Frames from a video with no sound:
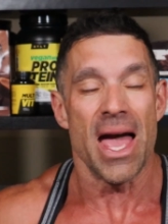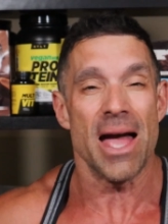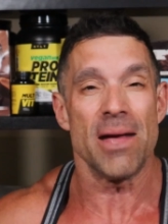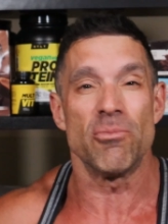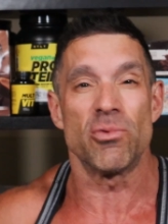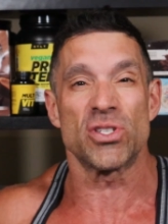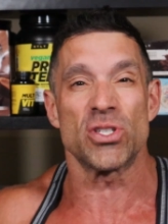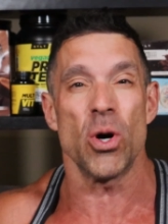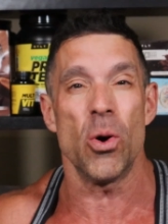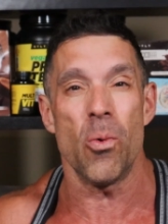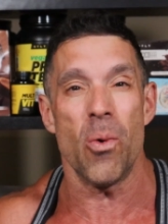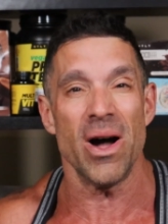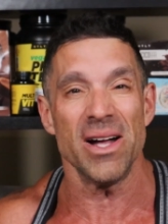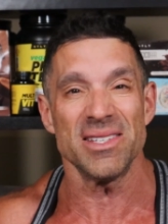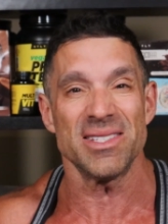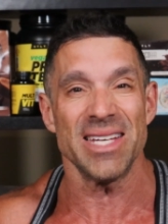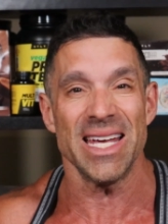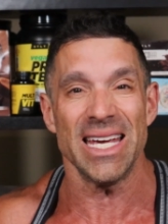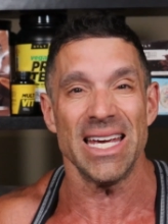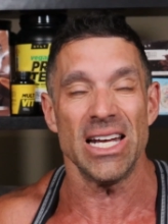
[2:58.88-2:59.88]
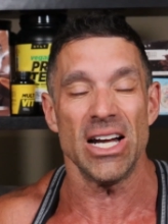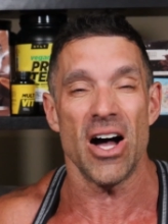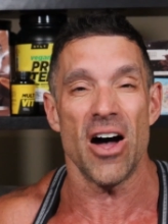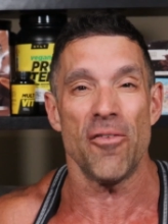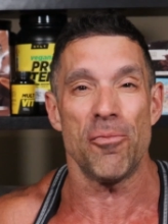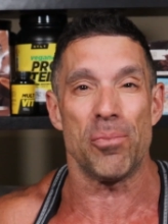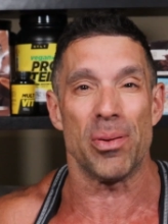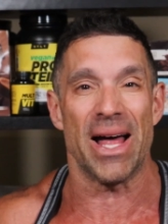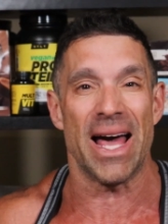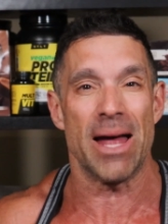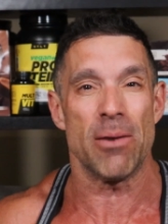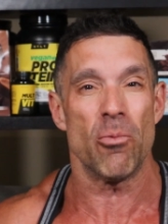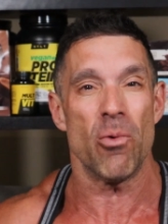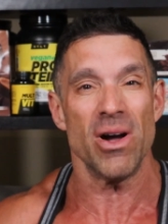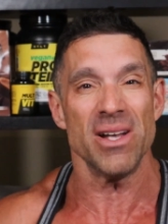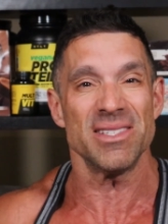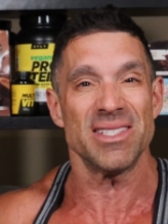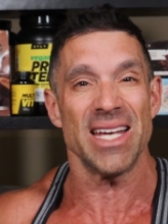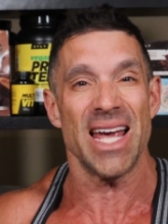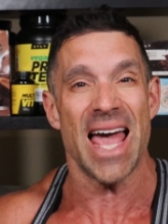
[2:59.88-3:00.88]
And so once they eat off plan,
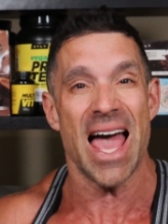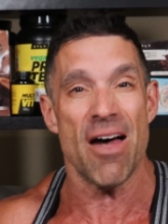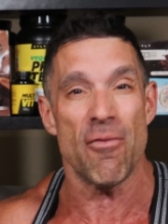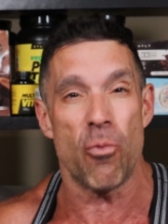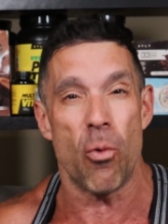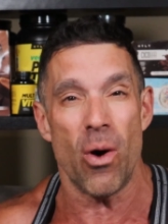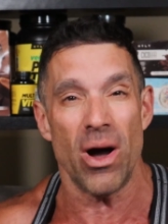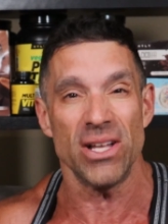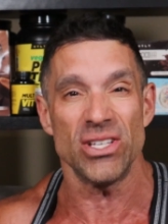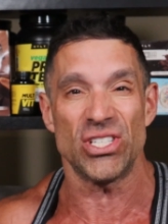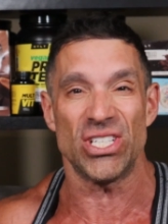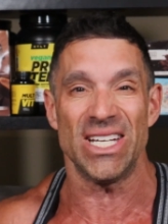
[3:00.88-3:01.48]
once they have one